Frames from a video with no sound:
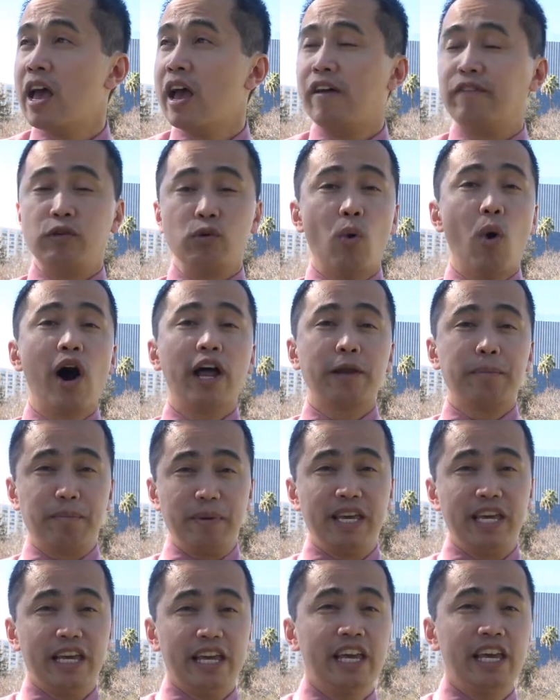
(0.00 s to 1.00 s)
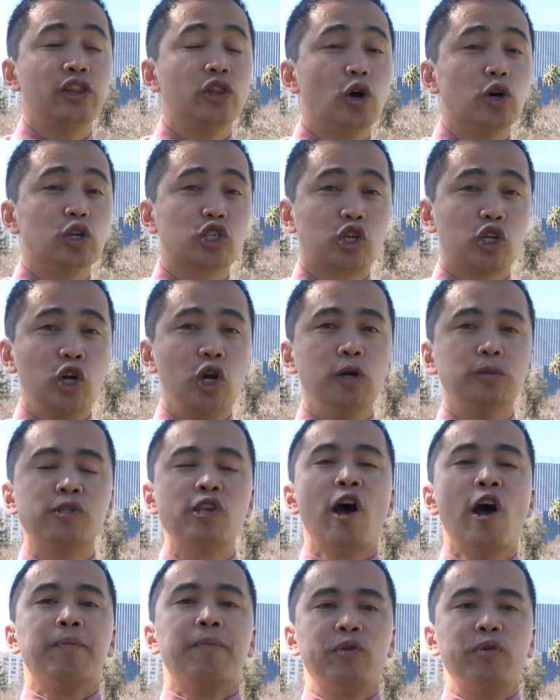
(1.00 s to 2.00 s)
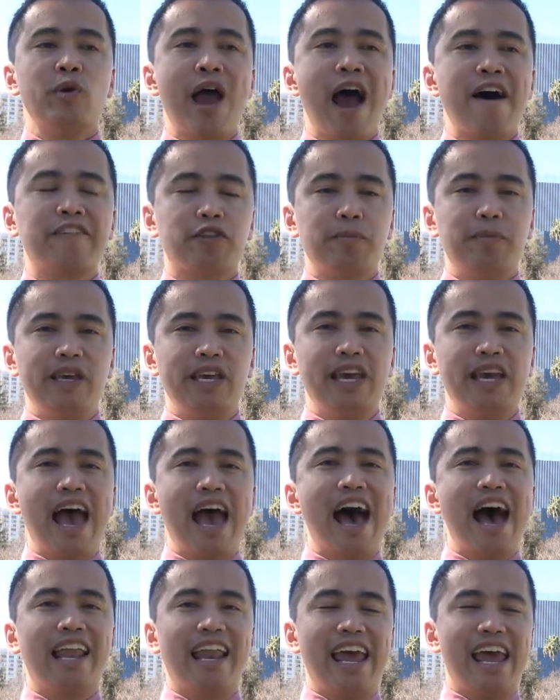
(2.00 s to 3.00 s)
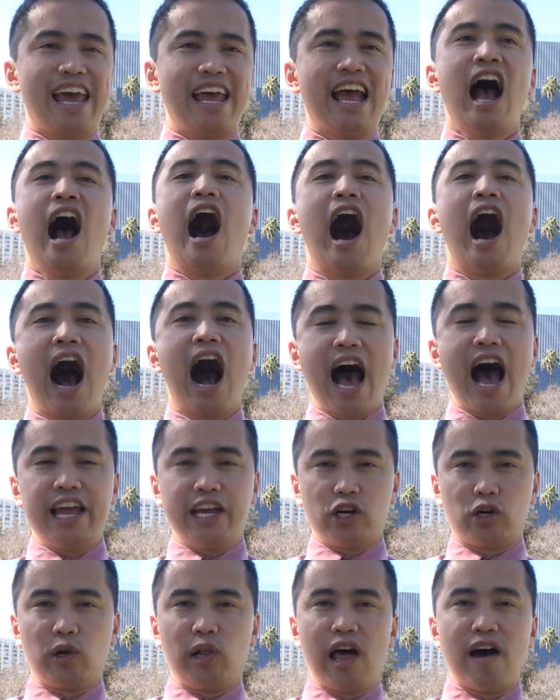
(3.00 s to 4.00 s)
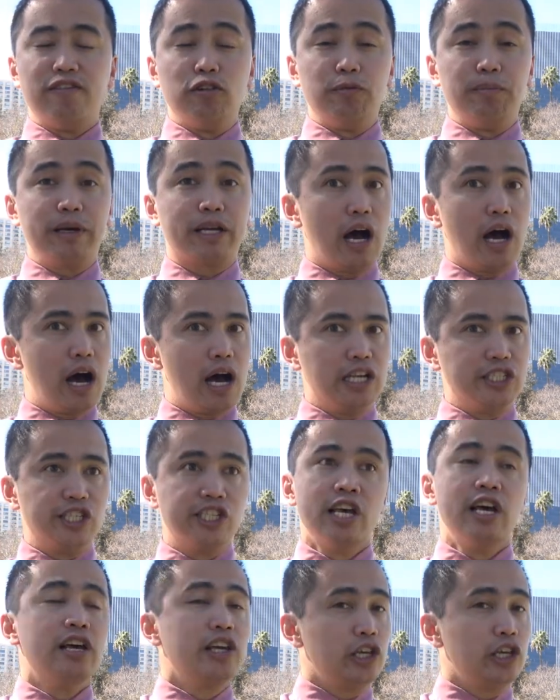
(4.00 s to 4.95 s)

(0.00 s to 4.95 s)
If you wanna be in those groups, you have to be at a higher level because,